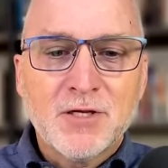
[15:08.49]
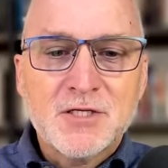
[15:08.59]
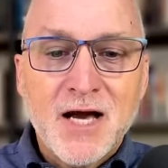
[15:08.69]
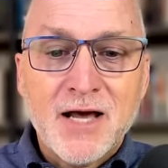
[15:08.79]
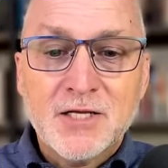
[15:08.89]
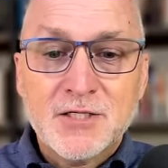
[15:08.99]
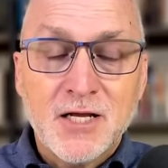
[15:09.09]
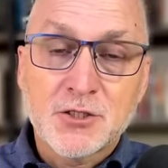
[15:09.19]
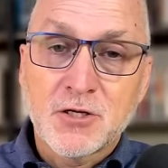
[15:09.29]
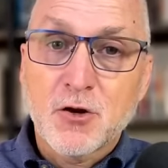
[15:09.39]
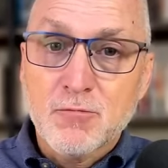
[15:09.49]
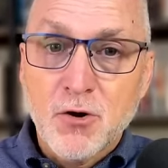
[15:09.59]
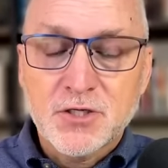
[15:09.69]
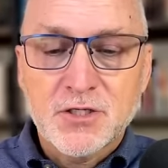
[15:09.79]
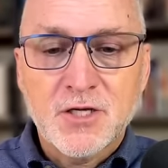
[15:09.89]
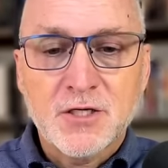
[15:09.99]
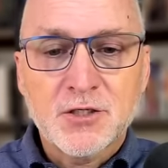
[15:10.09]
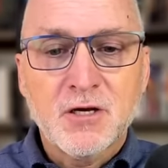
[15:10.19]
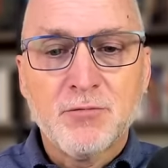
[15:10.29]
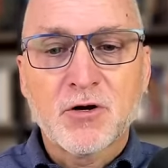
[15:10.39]
is not essentially or most
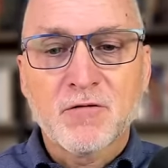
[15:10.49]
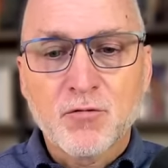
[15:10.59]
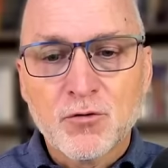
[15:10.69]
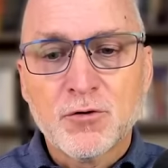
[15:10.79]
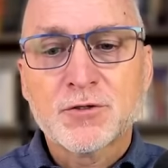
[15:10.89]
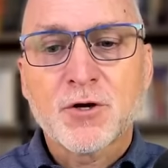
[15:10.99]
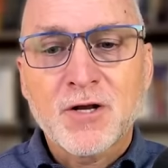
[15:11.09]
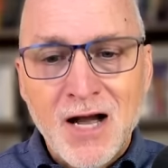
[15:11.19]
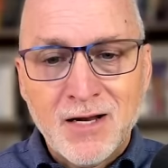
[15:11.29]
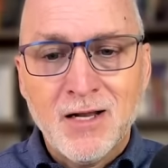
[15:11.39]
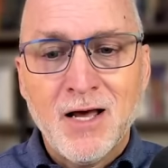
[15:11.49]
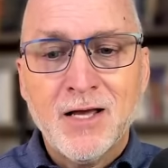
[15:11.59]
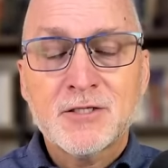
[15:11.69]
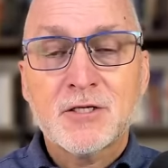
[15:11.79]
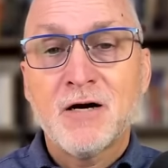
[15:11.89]
essentially a book of rules or guidelines